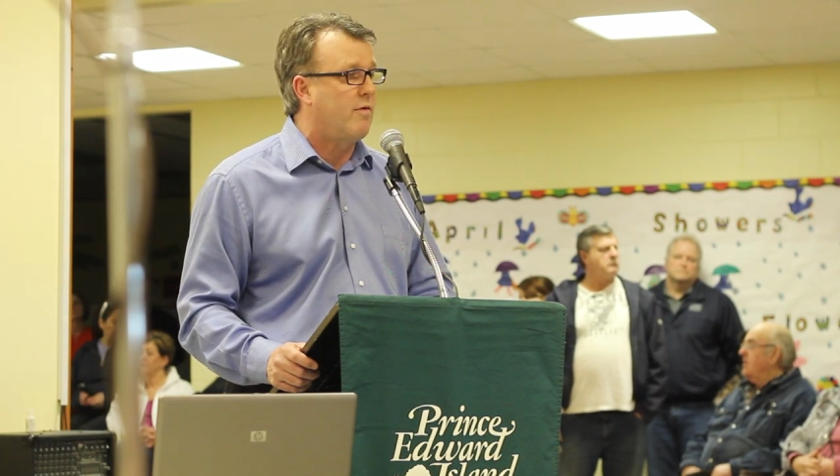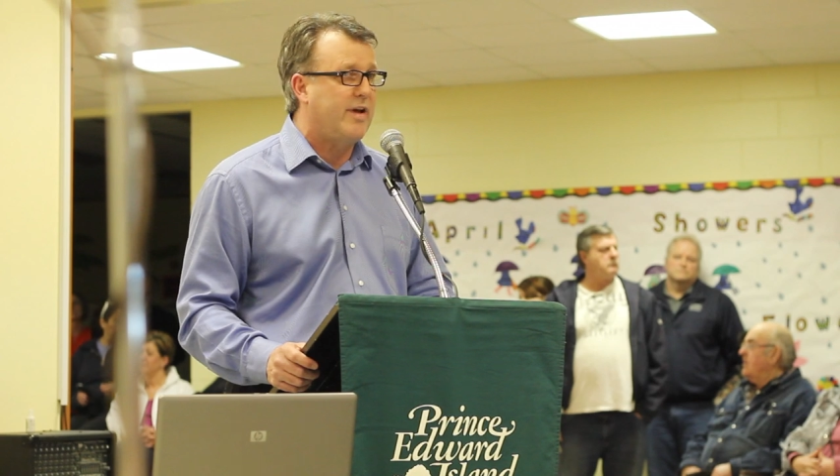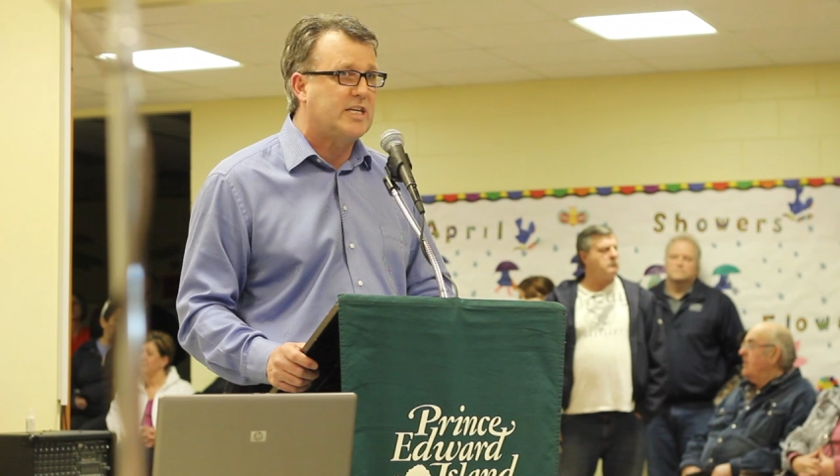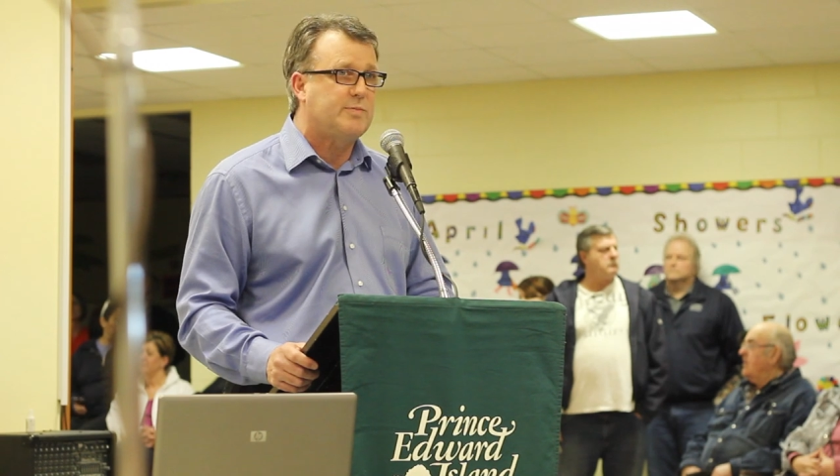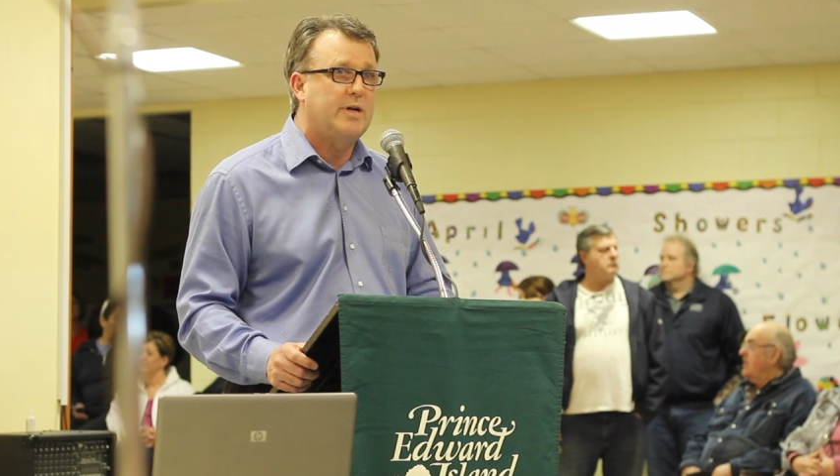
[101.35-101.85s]

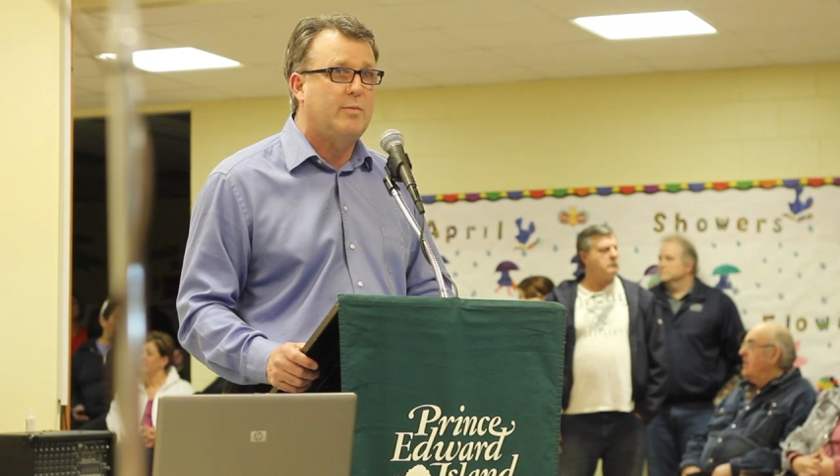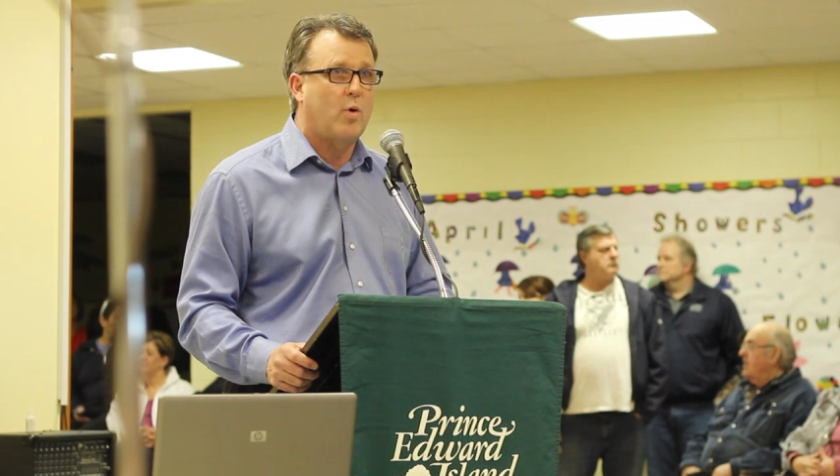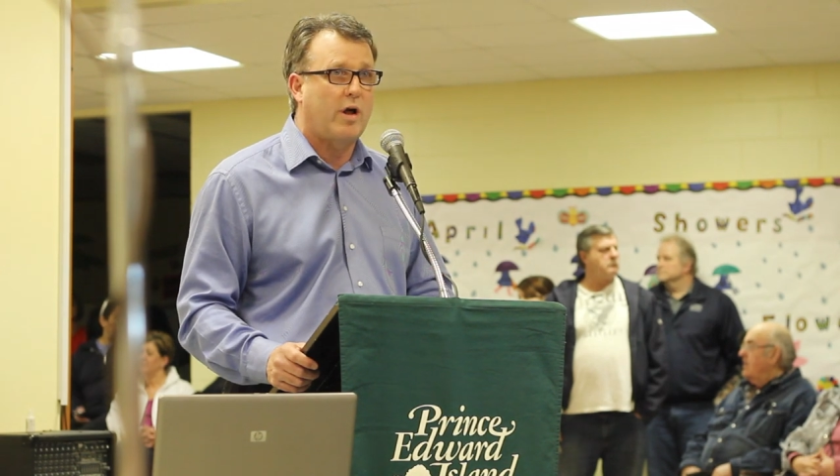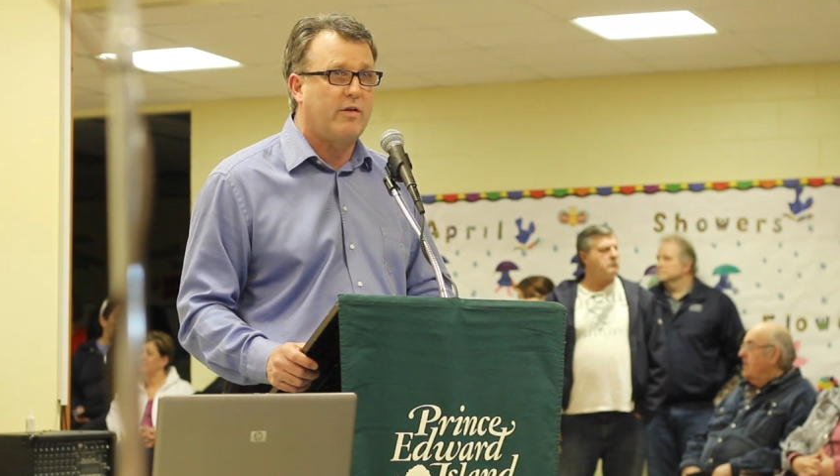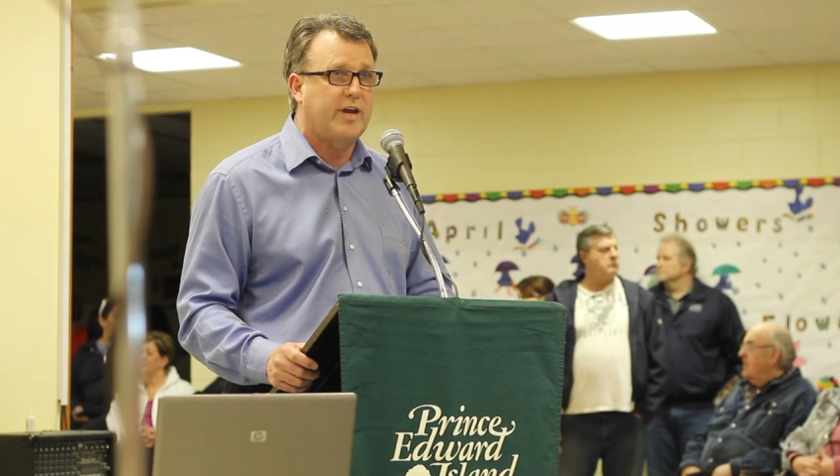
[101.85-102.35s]
investment and
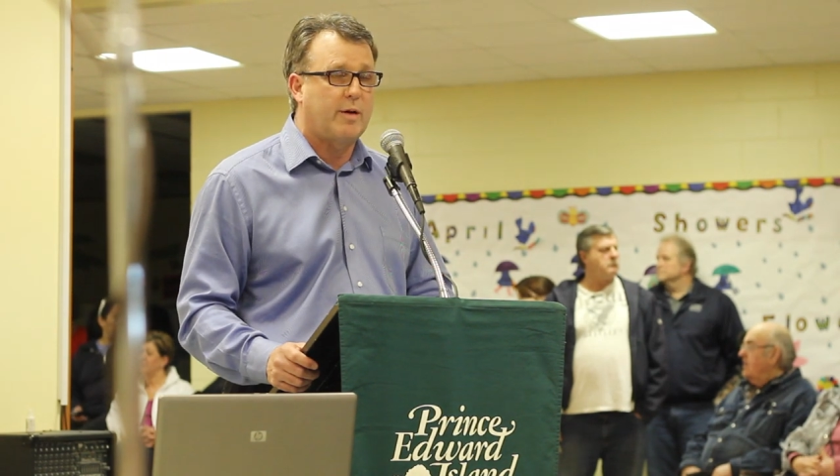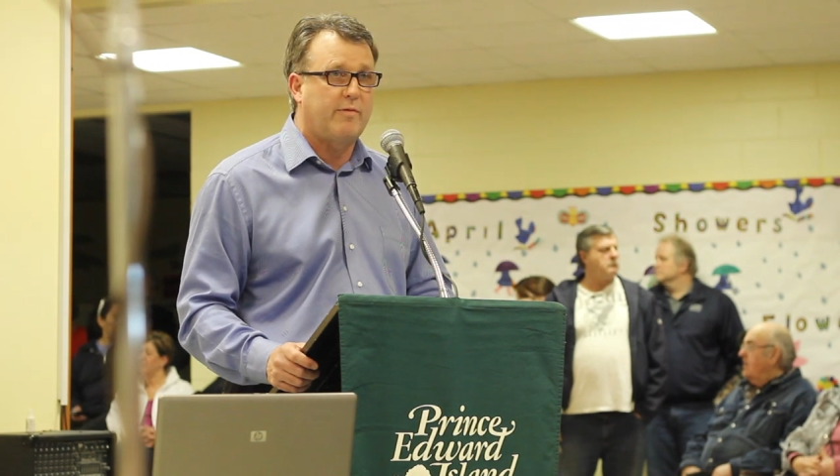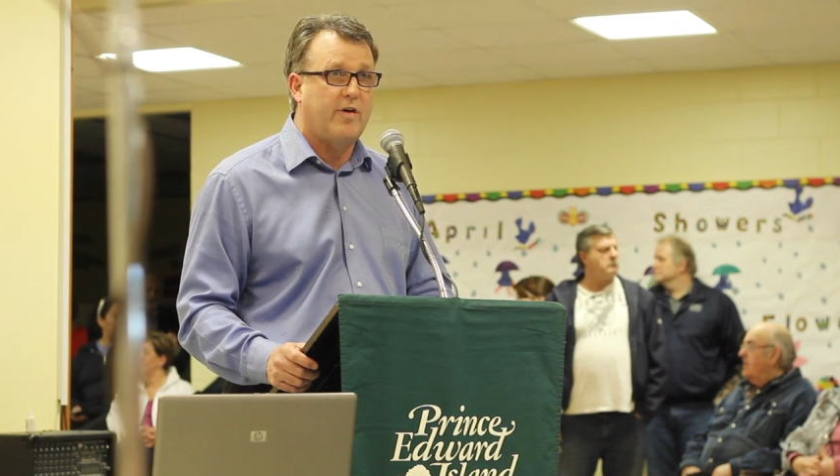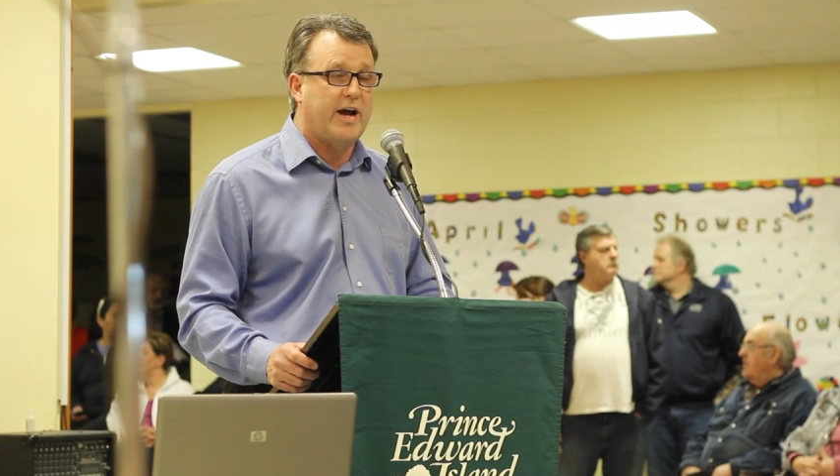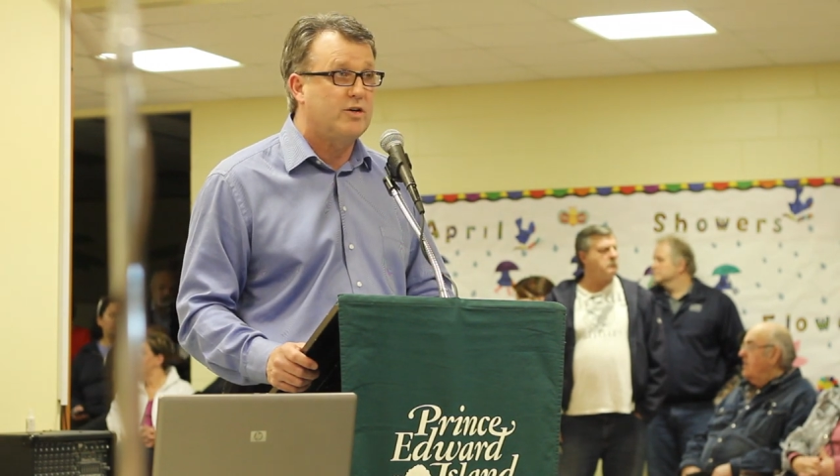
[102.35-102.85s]
more healthcare
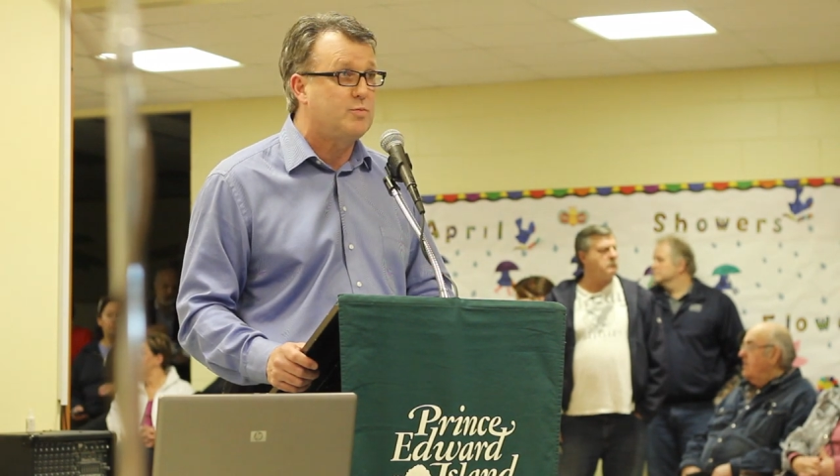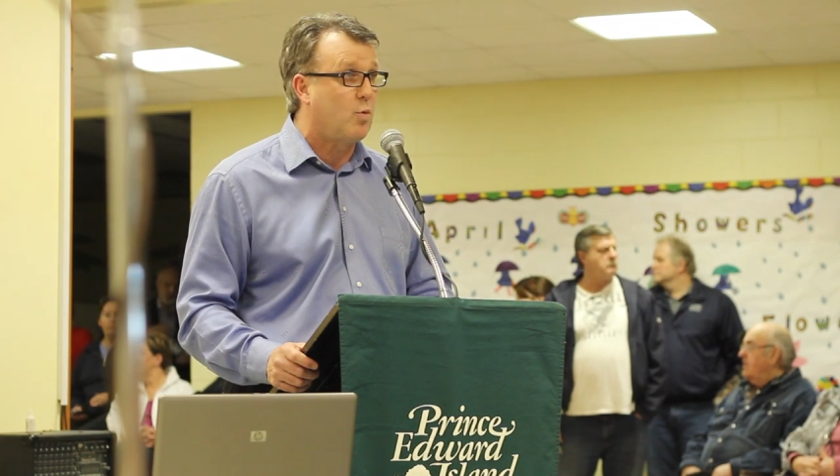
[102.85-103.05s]
providers,